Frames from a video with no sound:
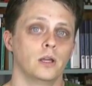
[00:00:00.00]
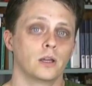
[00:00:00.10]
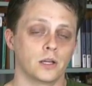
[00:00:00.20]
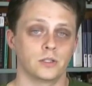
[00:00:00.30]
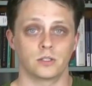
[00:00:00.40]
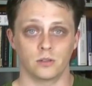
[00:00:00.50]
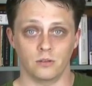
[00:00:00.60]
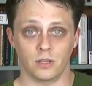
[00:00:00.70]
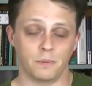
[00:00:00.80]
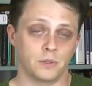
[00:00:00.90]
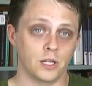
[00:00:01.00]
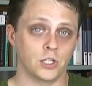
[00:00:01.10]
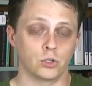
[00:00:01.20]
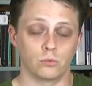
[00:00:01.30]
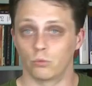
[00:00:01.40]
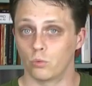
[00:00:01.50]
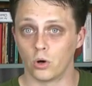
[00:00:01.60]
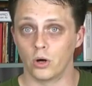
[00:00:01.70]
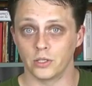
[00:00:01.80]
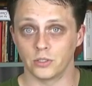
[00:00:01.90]
because the potential
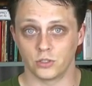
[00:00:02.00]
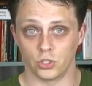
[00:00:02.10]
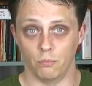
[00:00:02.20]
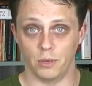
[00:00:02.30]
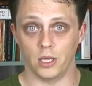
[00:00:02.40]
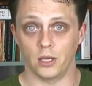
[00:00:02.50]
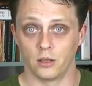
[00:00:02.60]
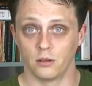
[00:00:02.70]
reward is so big,